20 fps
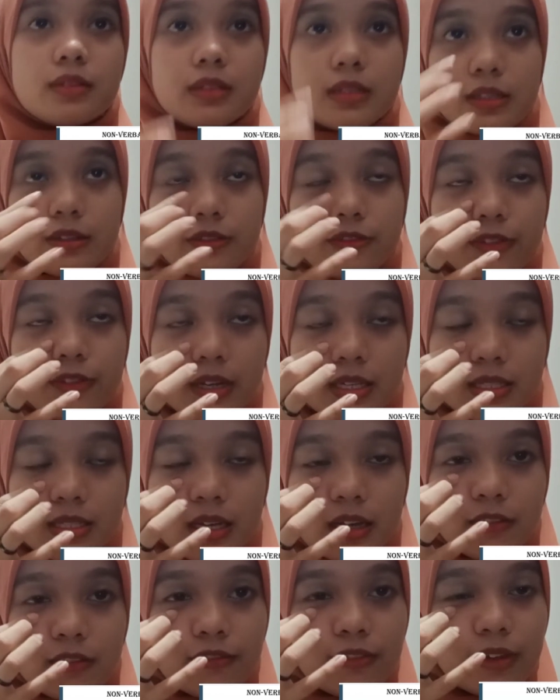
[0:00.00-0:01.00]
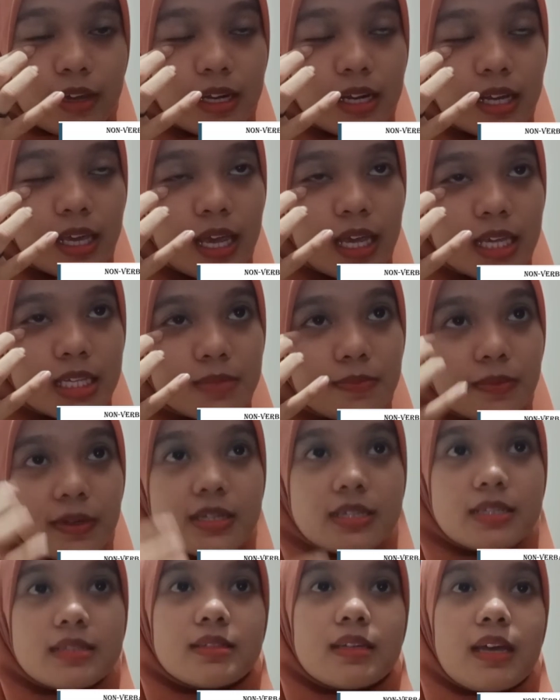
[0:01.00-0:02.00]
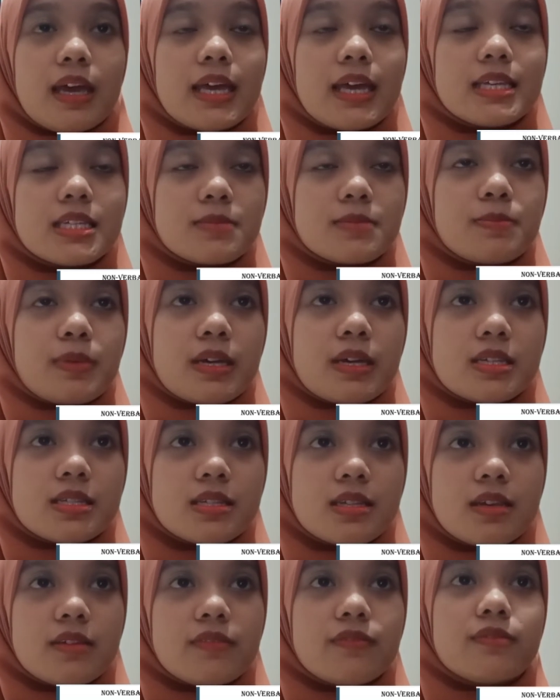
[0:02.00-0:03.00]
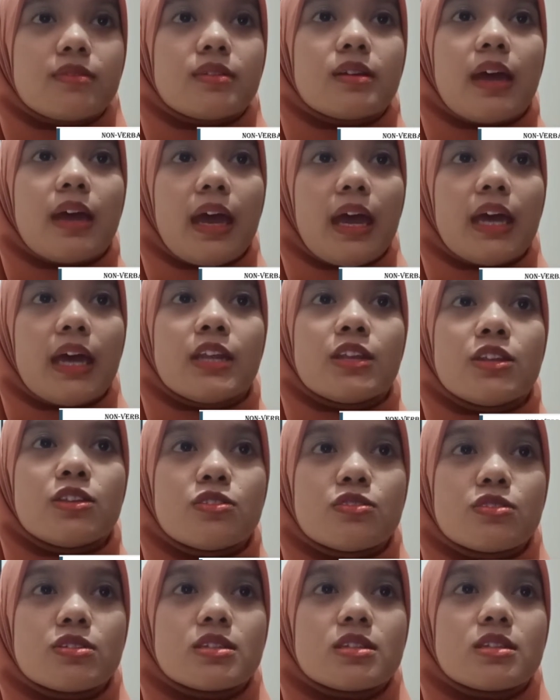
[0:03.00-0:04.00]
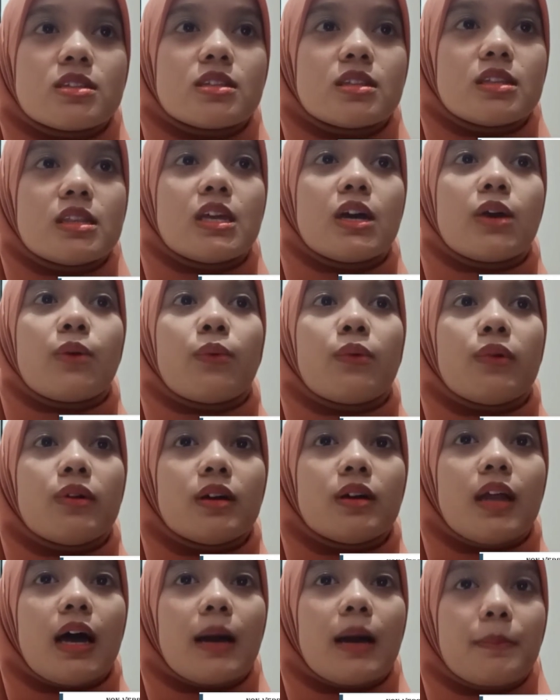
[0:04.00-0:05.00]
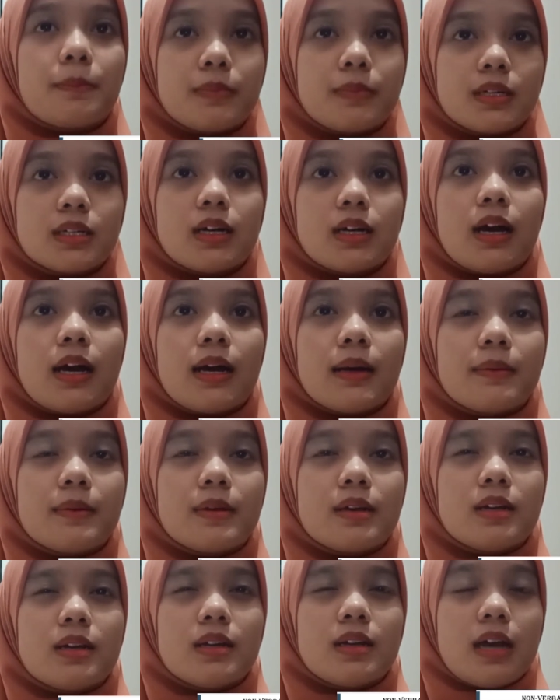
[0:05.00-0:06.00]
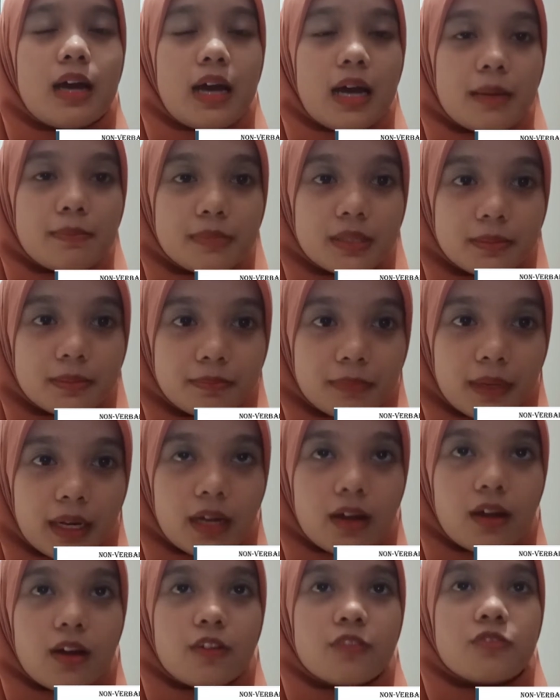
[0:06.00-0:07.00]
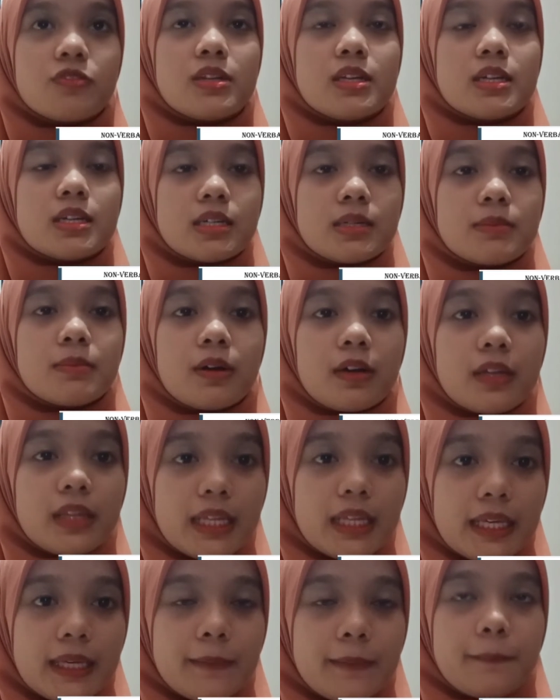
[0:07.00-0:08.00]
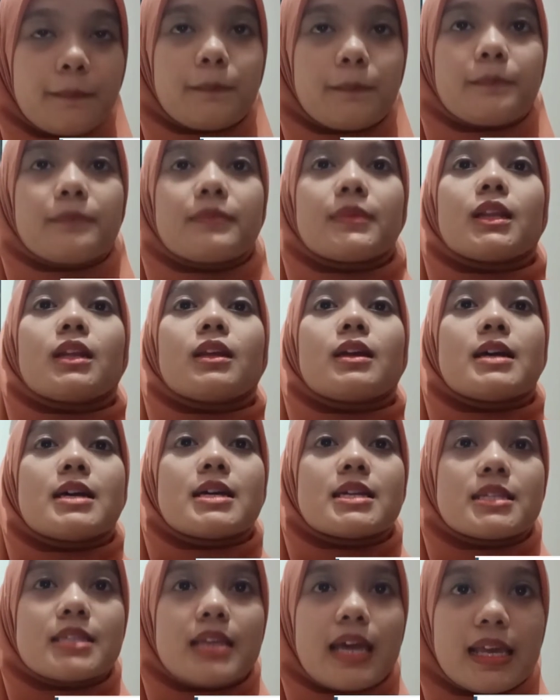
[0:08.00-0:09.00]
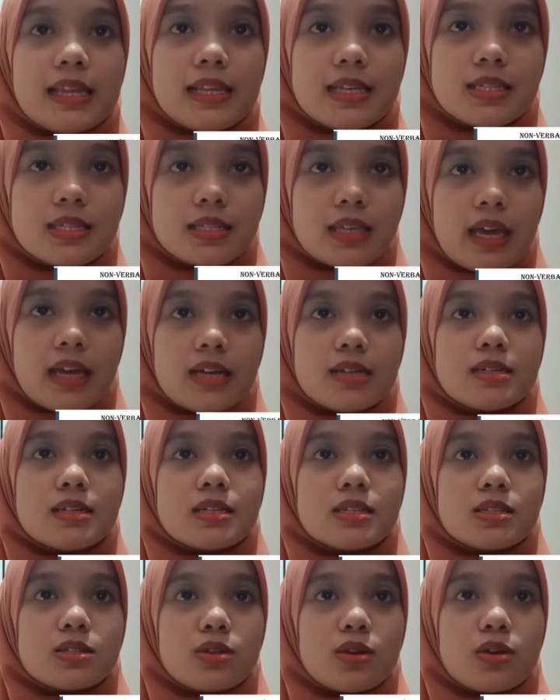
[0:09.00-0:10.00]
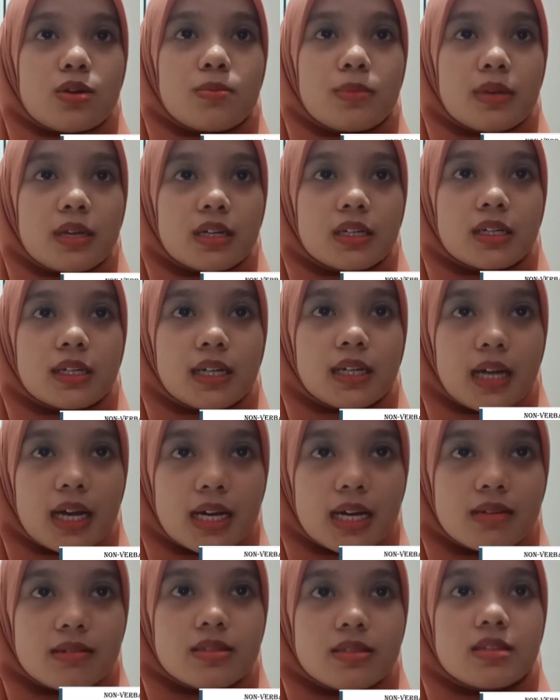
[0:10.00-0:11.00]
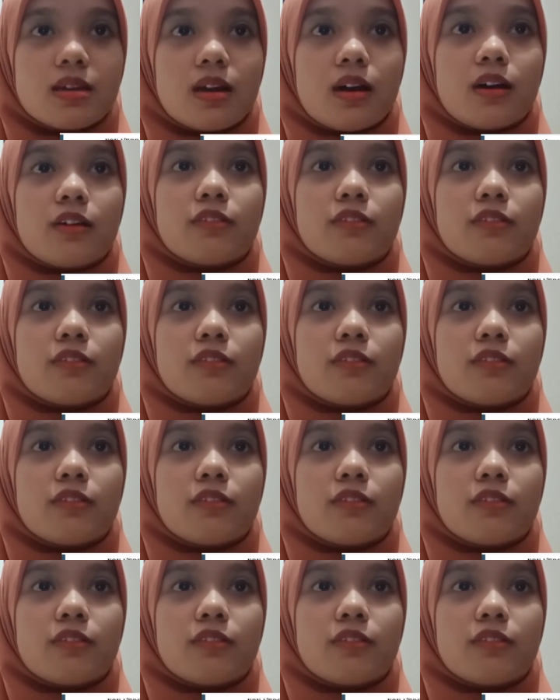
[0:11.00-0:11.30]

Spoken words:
French are very expressive and use the whole upper part of their body. Silence can also be a cause of